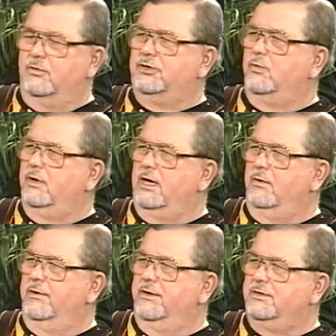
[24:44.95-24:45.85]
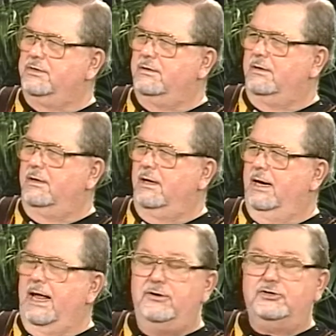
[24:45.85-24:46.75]
was a rookie with us,
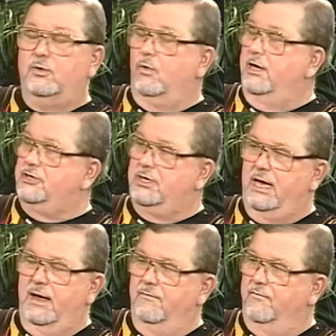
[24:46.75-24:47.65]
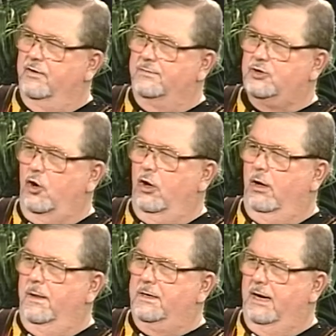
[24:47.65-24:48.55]
and I used to watch the game films
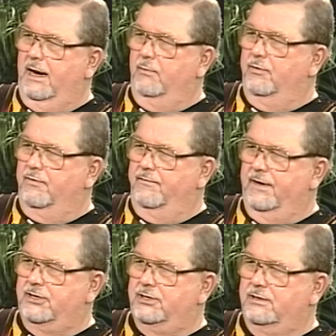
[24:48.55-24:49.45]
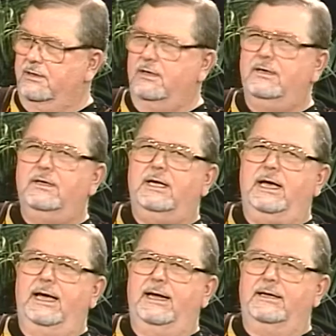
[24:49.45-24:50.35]
all the time with Fitch.
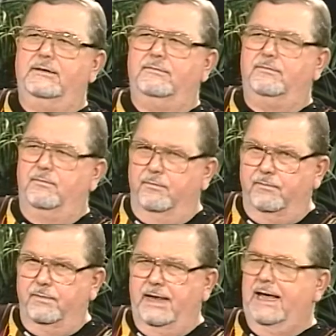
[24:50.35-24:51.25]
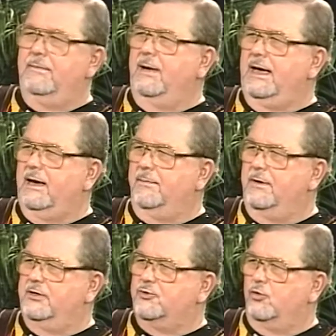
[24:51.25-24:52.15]
And they had Mike up in
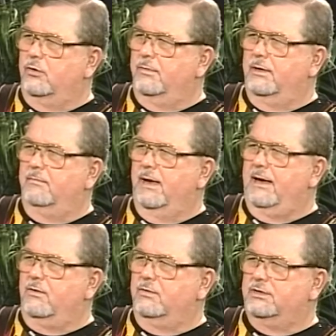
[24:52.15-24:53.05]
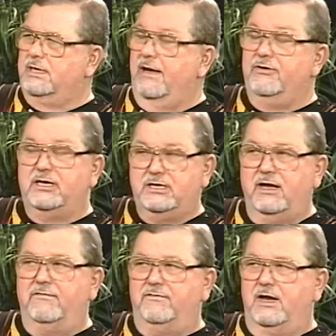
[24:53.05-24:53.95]
his room, and Mike was having a
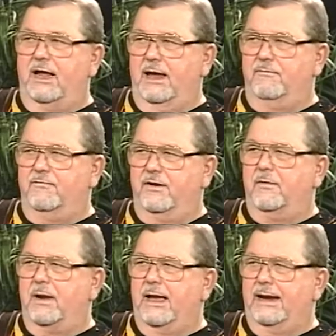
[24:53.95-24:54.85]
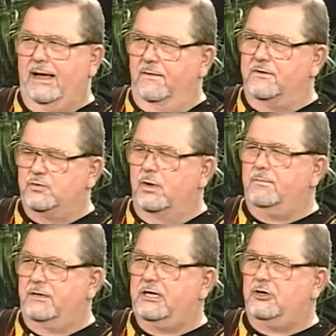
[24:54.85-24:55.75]
tough time figuring out how this one
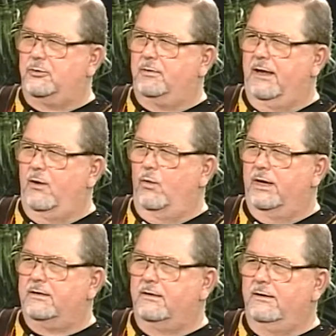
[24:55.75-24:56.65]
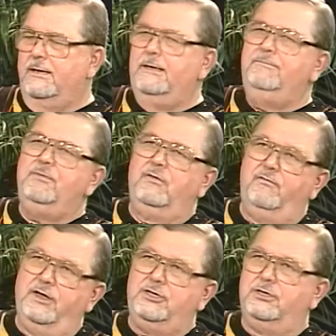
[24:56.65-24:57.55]
particular play went.
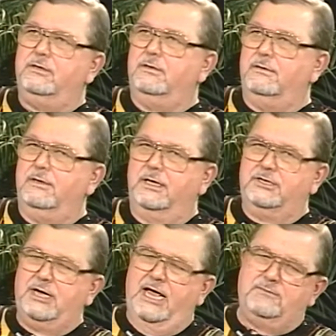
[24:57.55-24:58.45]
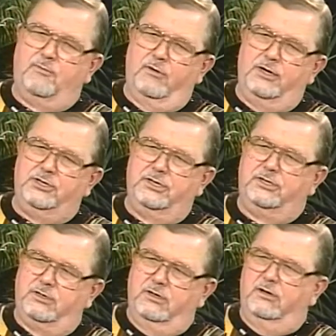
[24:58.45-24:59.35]
Fitch, in exasperation,
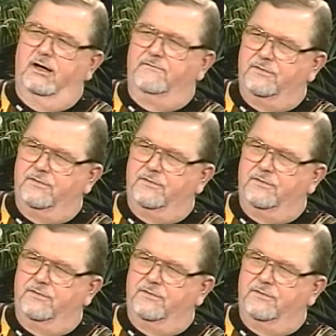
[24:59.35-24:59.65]
turned off